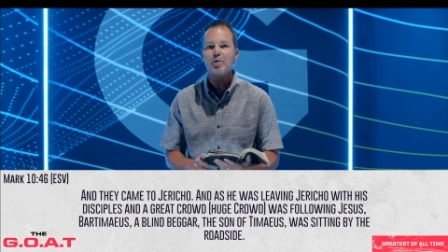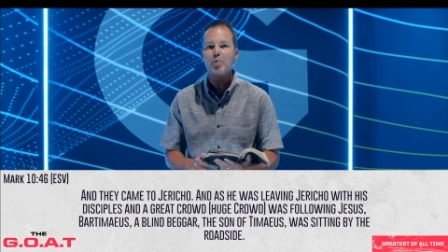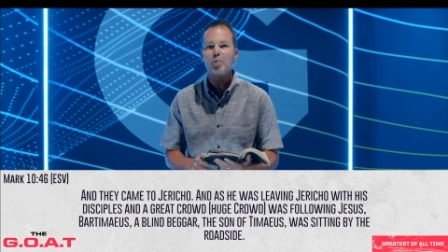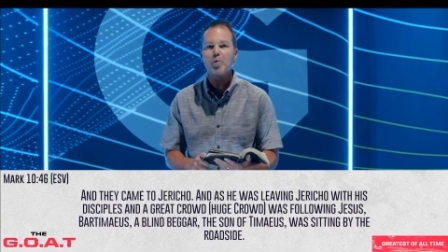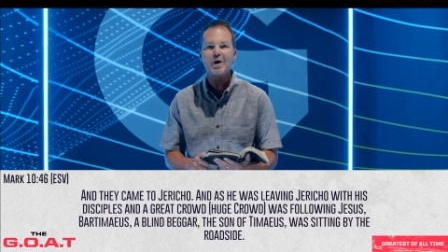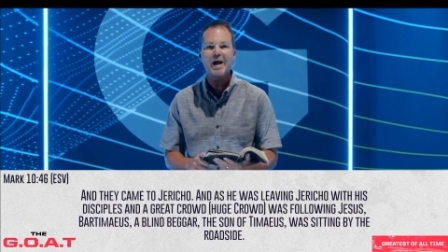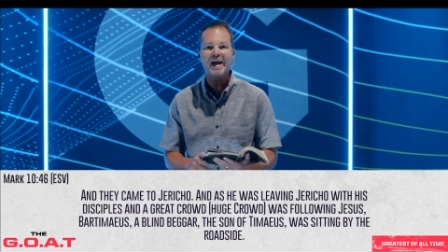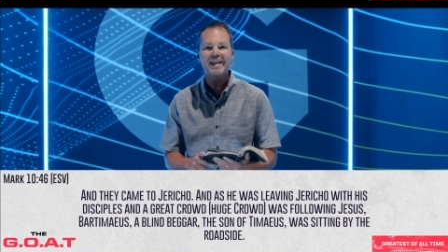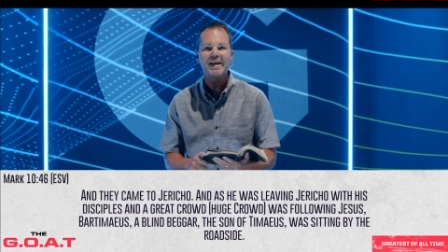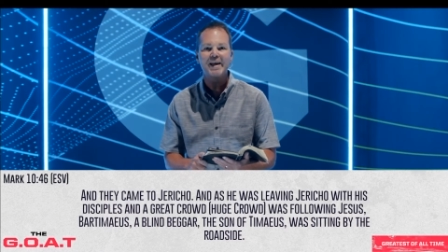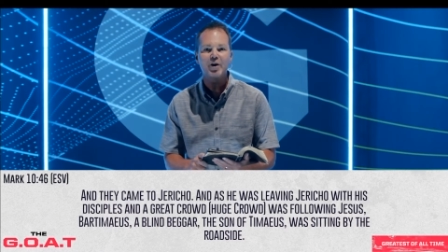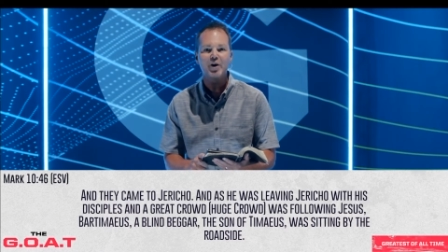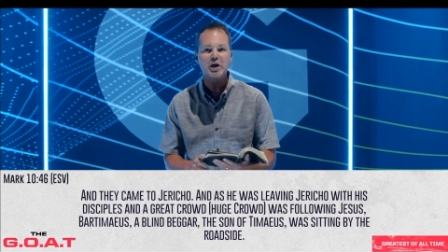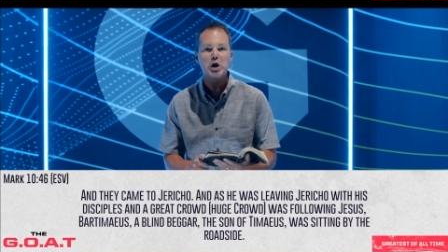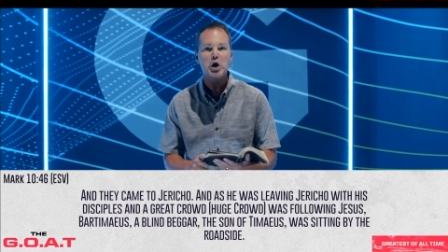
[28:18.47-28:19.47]
we're not
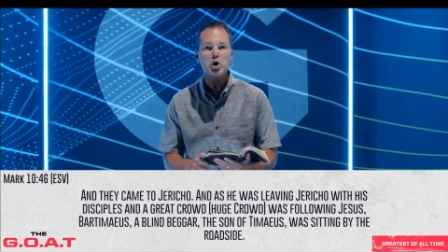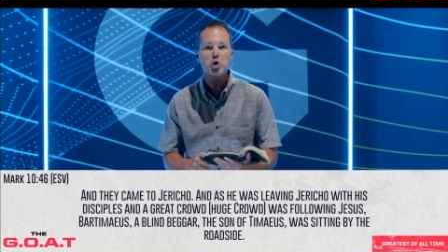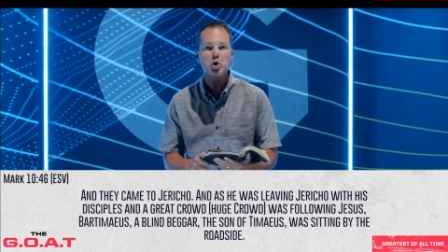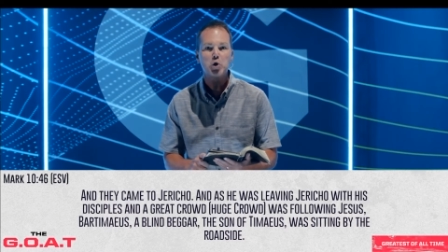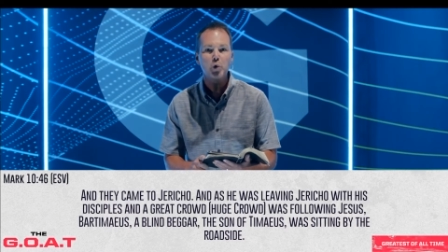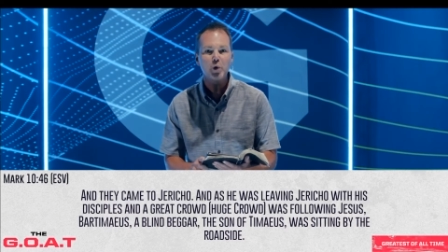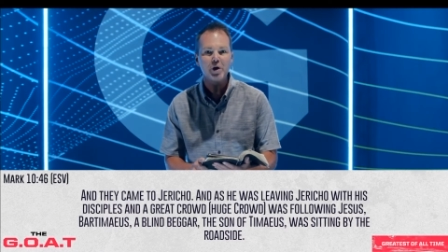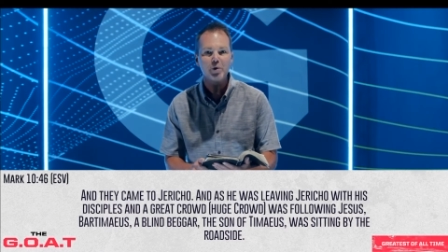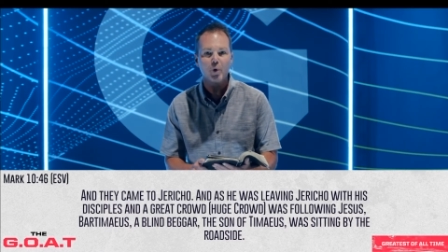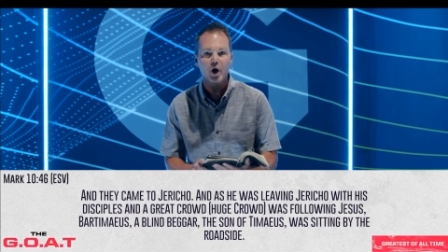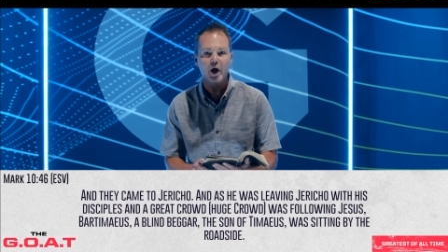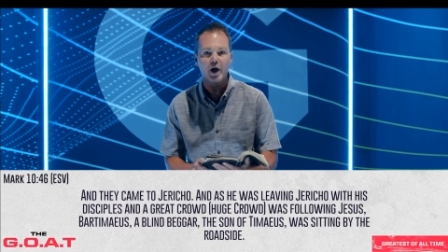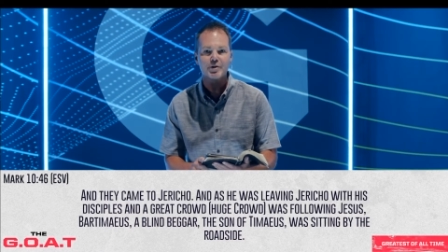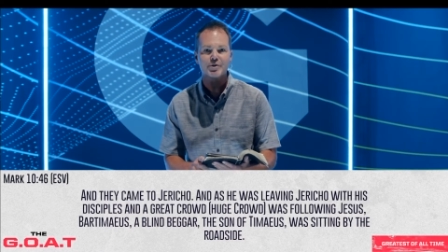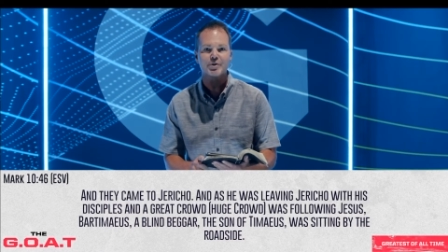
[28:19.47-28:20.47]
hearing who he
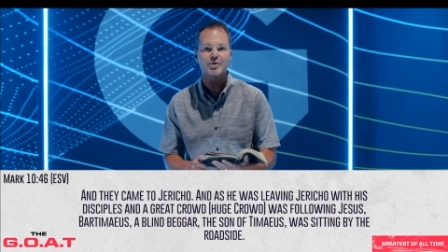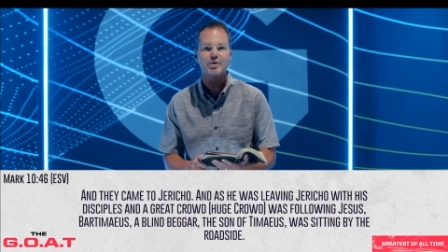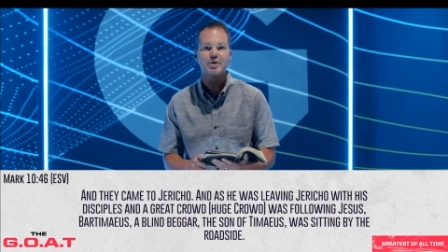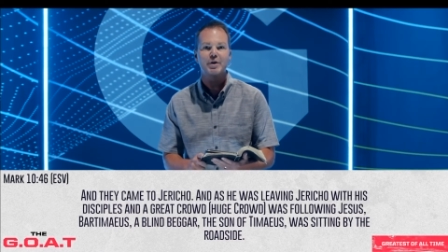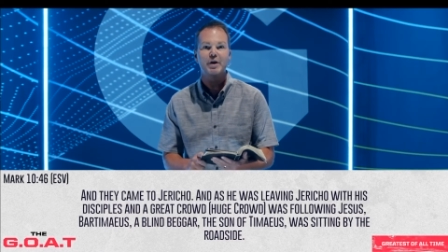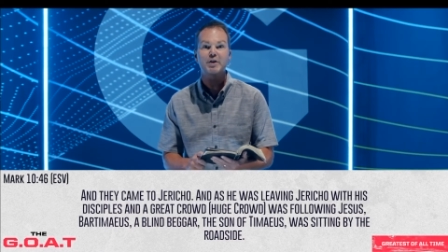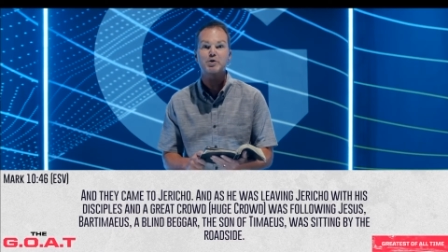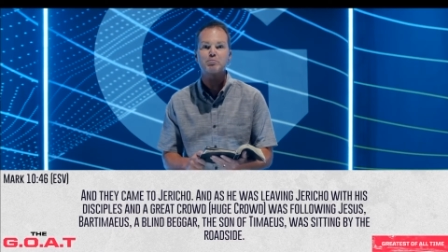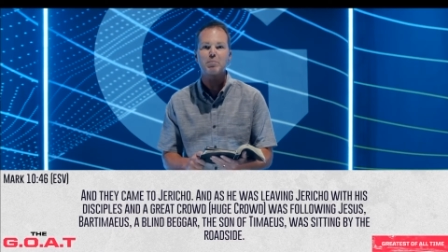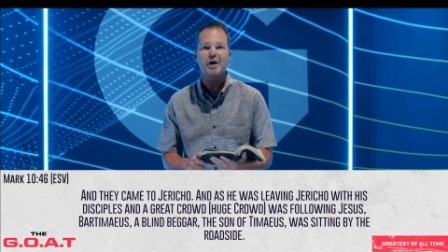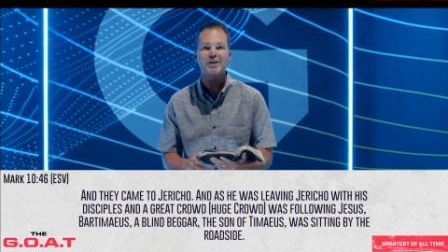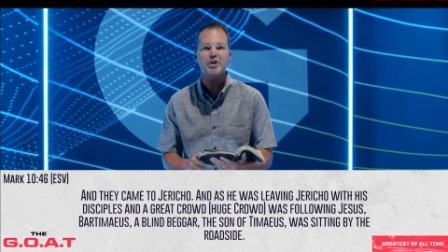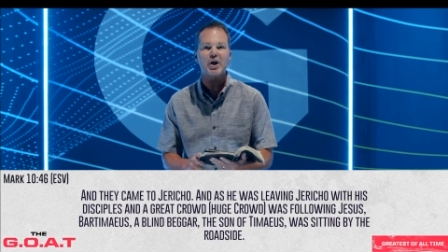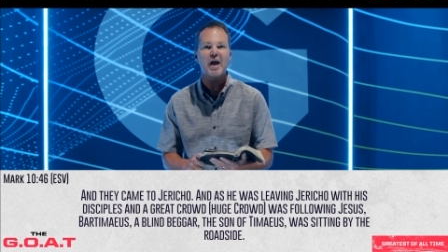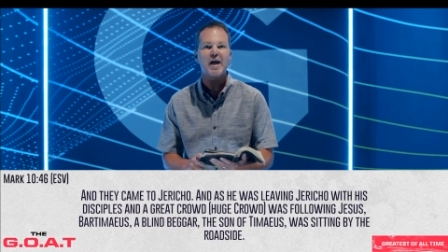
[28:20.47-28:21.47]
was as
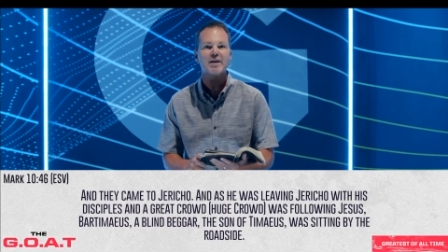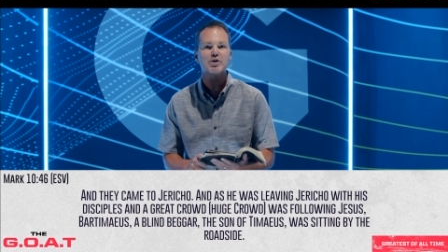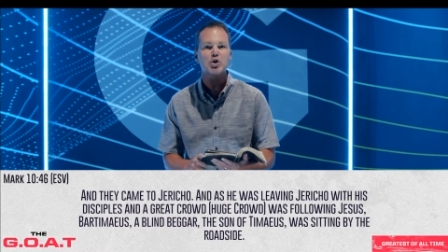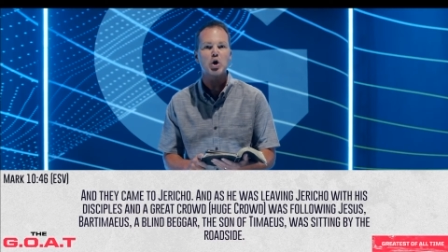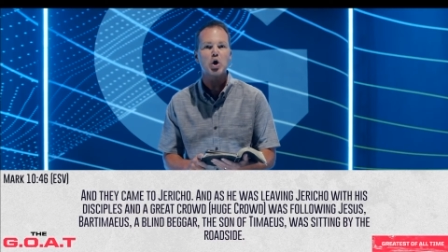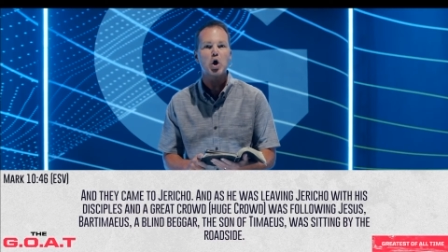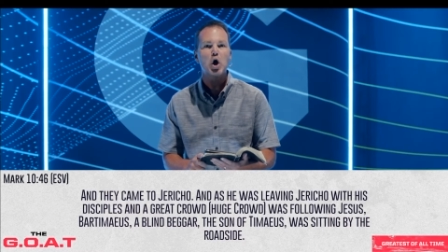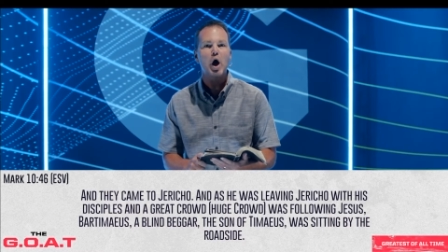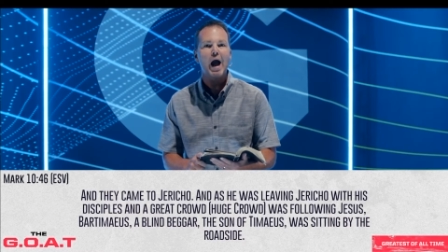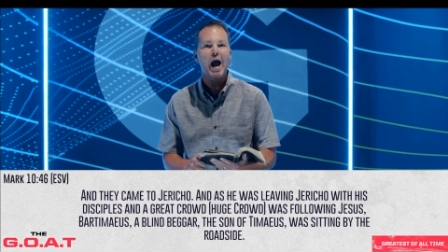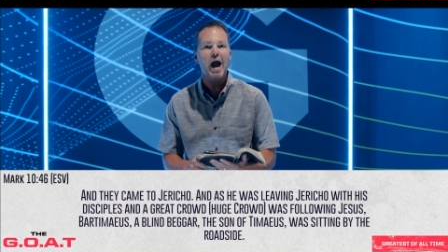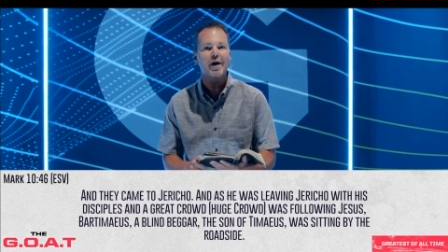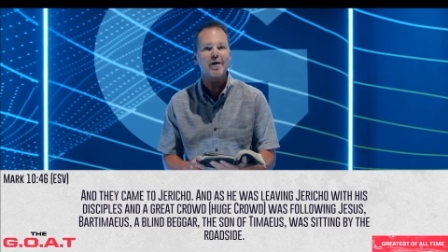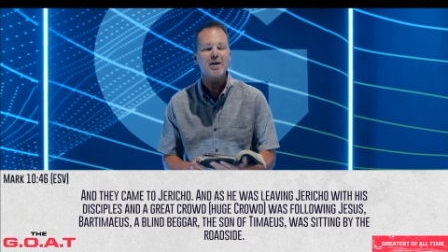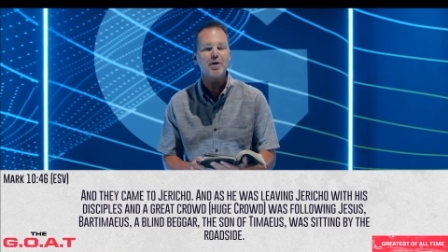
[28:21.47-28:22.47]
much as
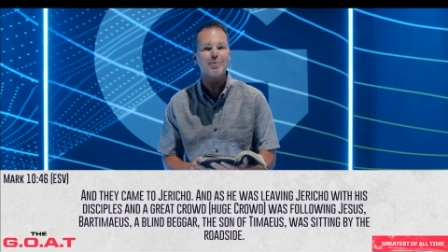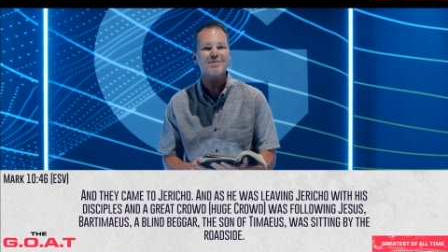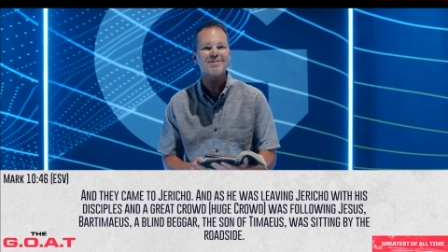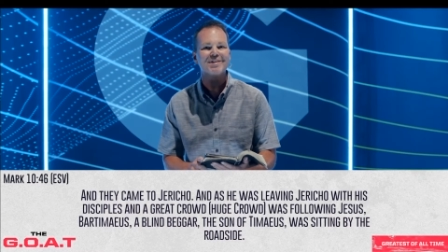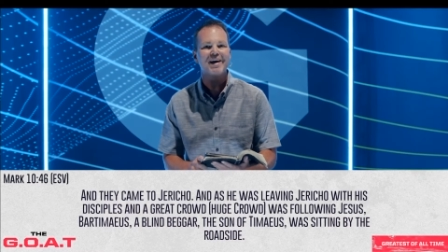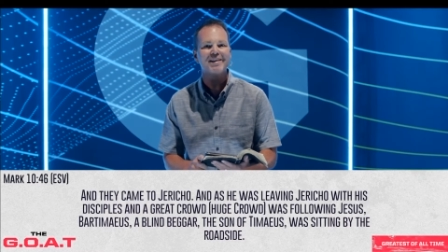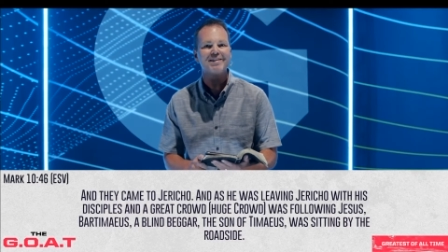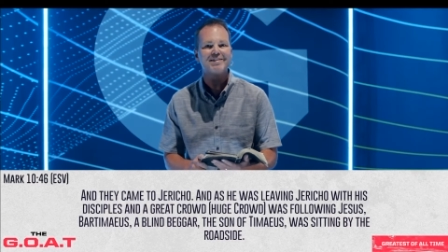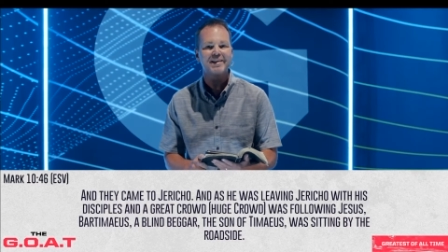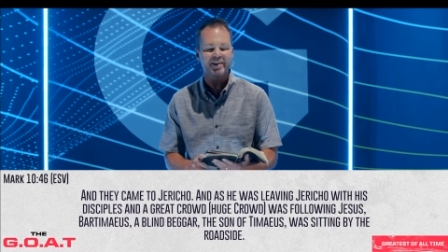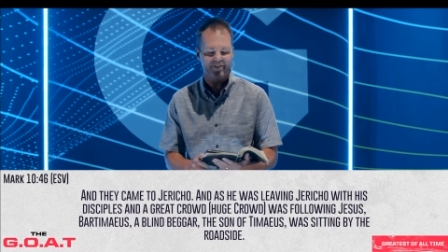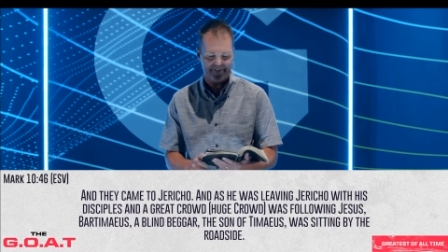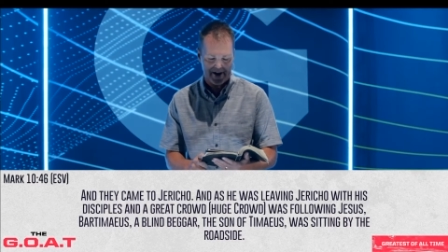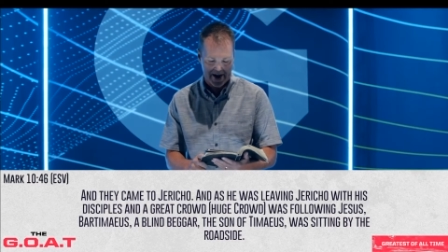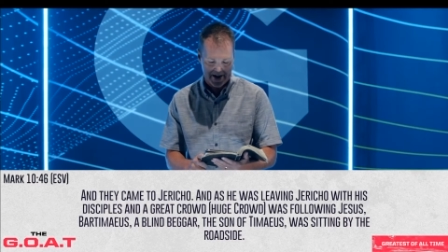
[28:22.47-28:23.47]
how he was
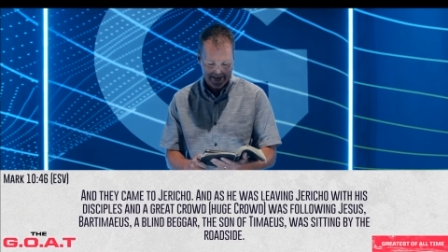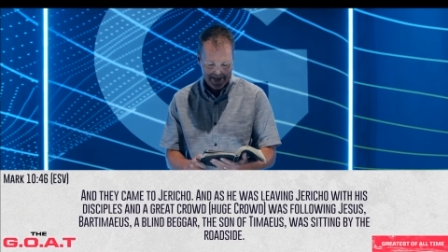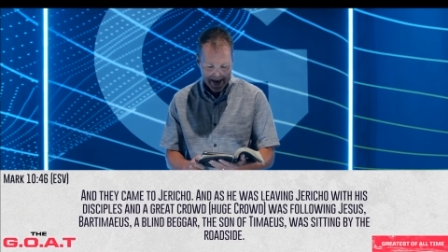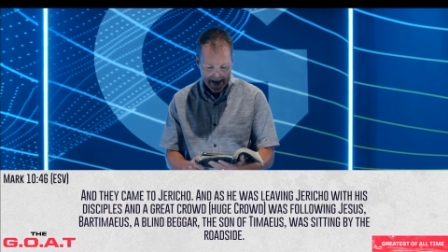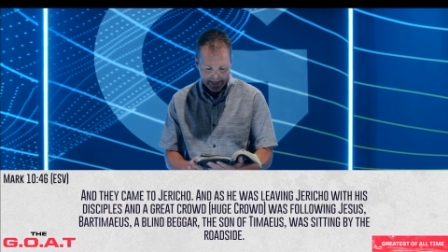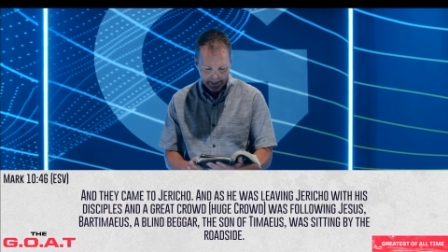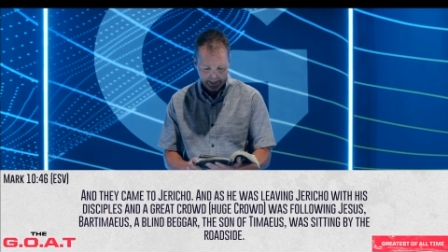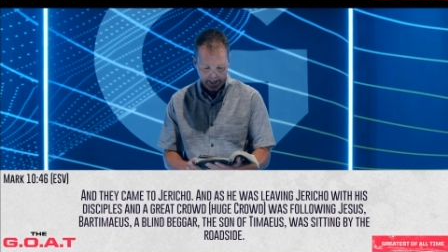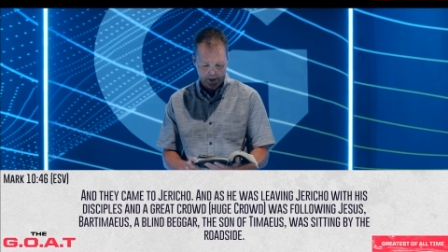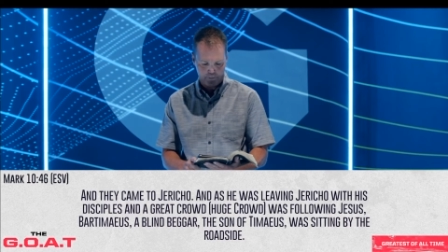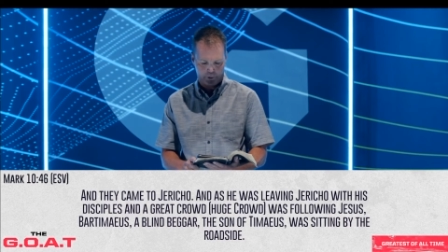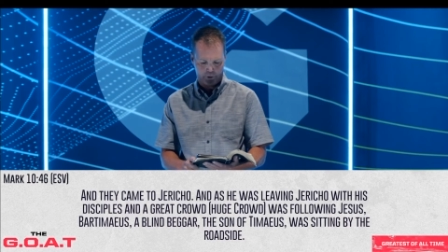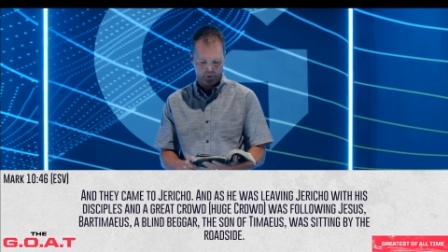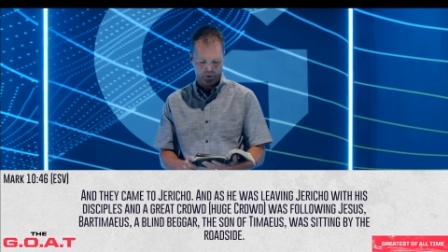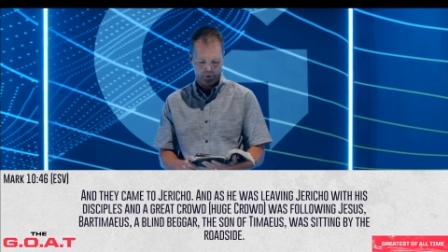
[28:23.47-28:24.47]
identified. He had a label.